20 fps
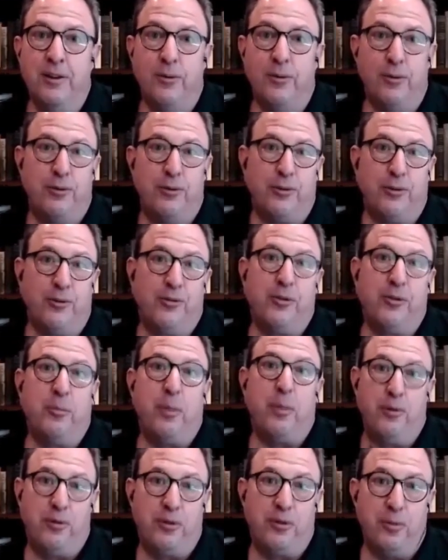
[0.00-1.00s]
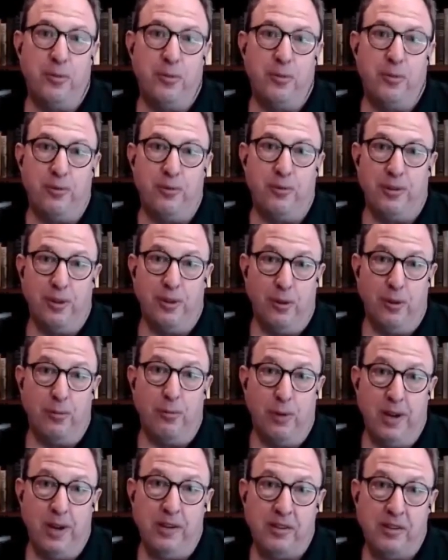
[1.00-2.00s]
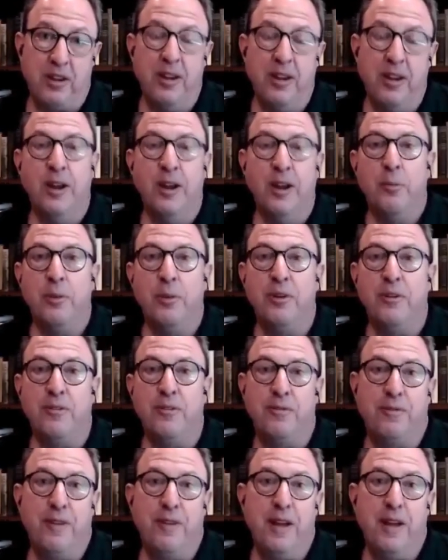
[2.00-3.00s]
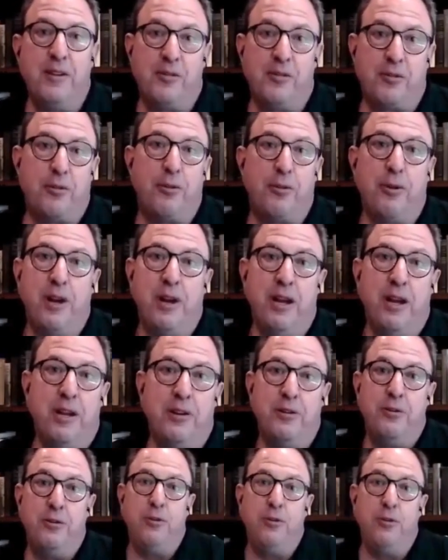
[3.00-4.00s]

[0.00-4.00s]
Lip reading: Which are supposed to be low risk, but the Fed has created